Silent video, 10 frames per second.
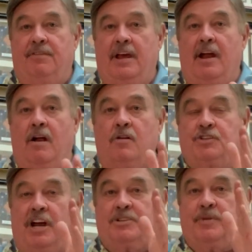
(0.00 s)
Their
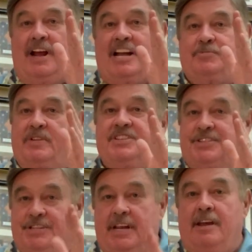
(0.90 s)
judgment has been
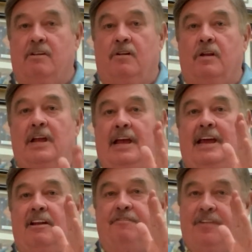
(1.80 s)
sealed
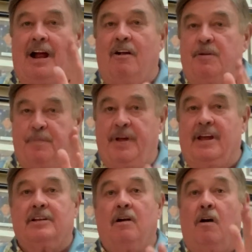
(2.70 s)
in a fiery
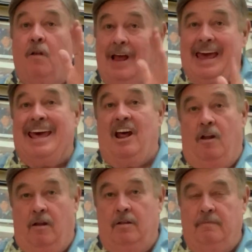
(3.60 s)
pit called
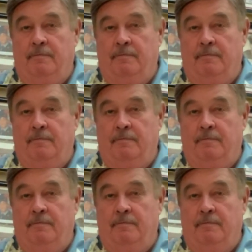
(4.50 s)
hell.